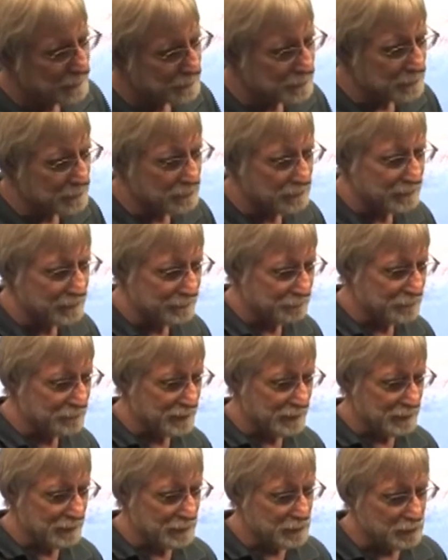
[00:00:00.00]
So
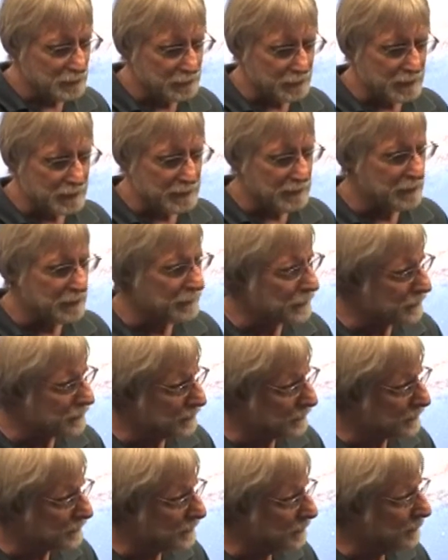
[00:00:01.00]
usually, you know, the
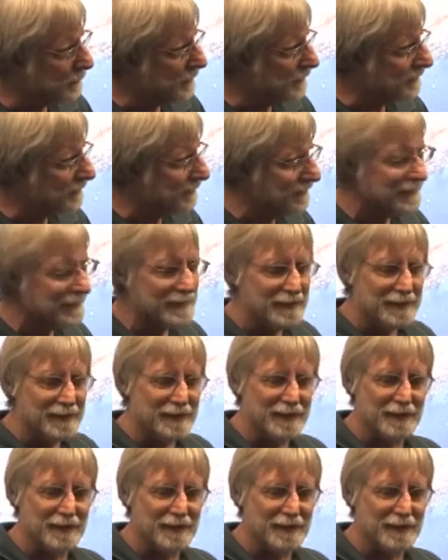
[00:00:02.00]
students come in and,